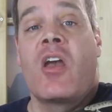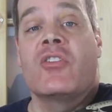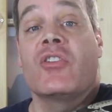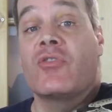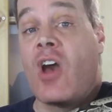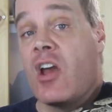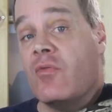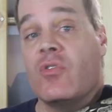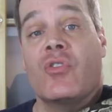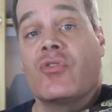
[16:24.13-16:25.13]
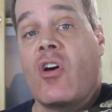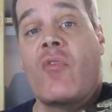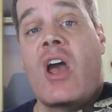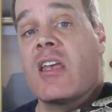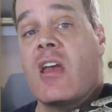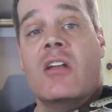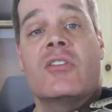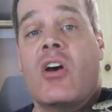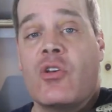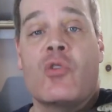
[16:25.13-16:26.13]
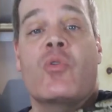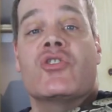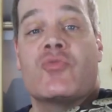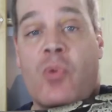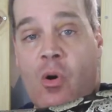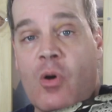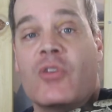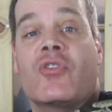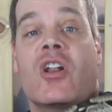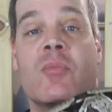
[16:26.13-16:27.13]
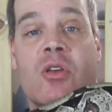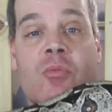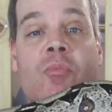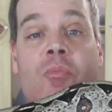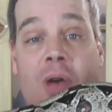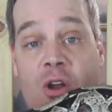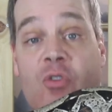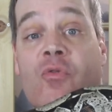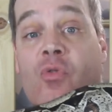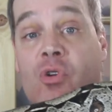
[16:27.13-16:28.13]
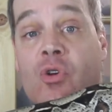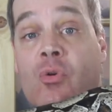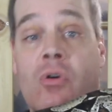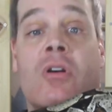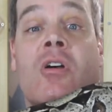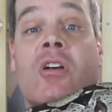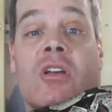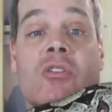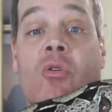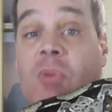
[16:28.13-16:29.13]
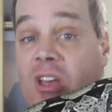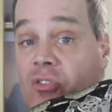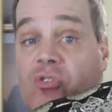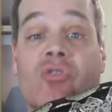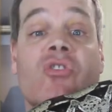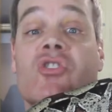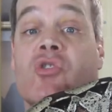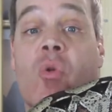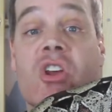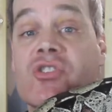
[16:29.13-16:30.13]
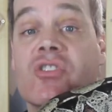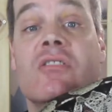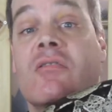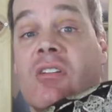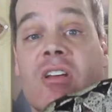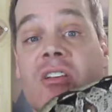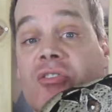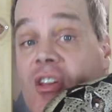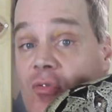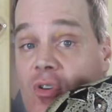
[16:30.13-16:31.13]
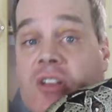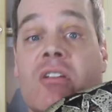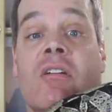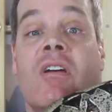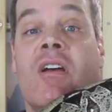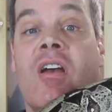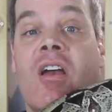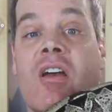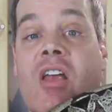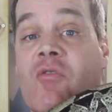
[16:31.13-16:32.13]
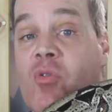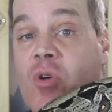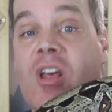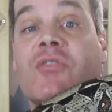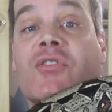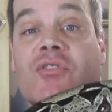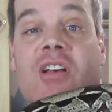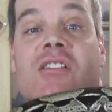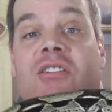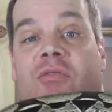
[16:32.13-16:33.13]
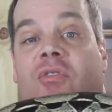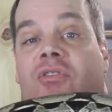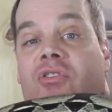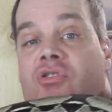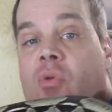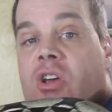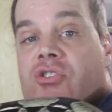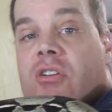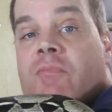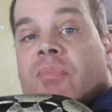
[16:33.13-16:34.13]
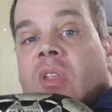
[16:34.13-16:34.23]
Decide for yourself. I can't tell you which boa is going to be better for you, you know, because your situation is different and everyone has a slightly different situation.